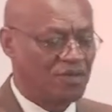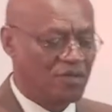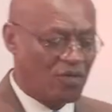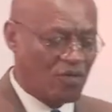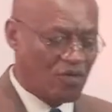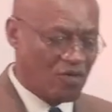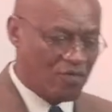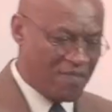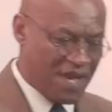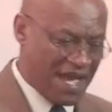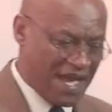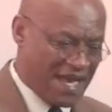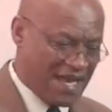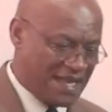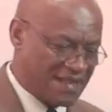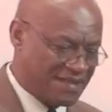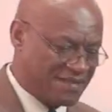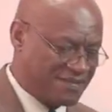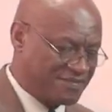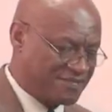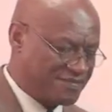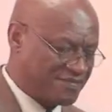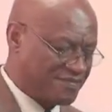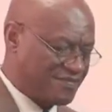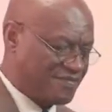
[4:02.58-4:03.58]
or
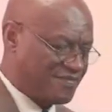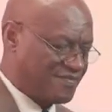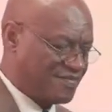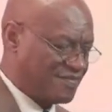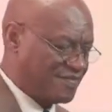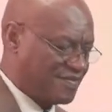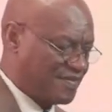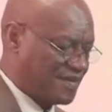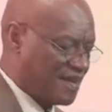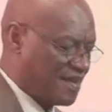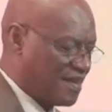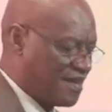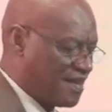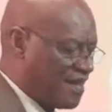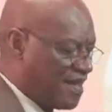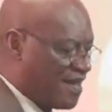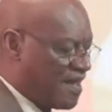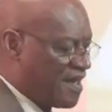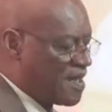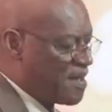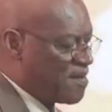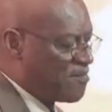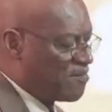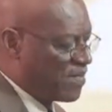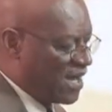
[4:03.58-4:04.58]
man.
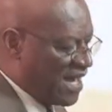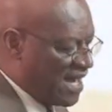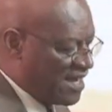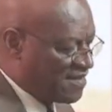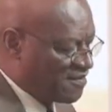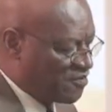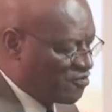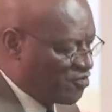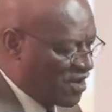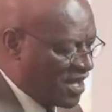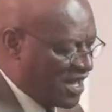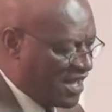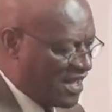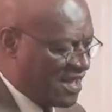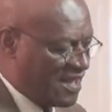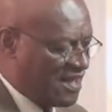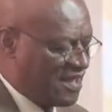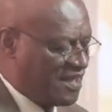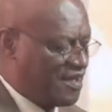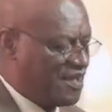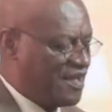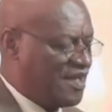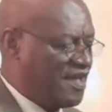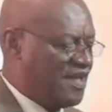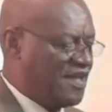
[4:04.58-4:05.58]
By the
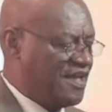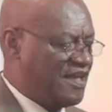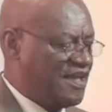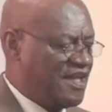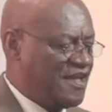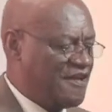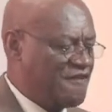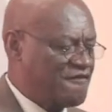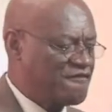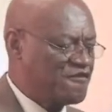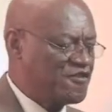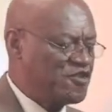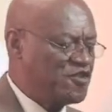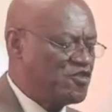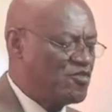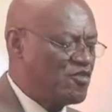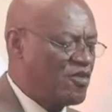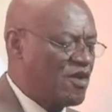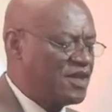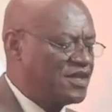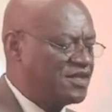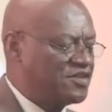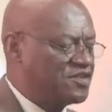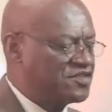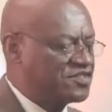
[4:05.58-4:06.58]
way, if
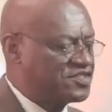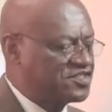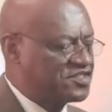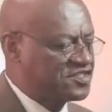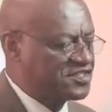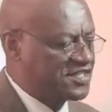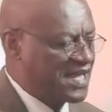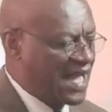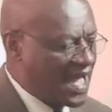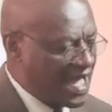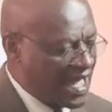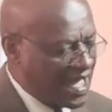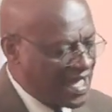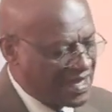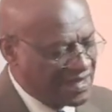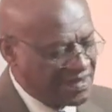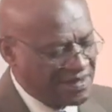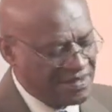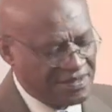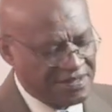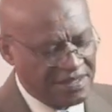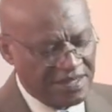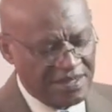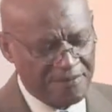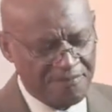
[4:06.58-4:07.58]
you
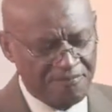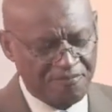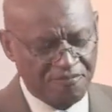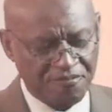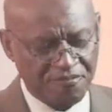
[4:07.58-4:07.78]
understand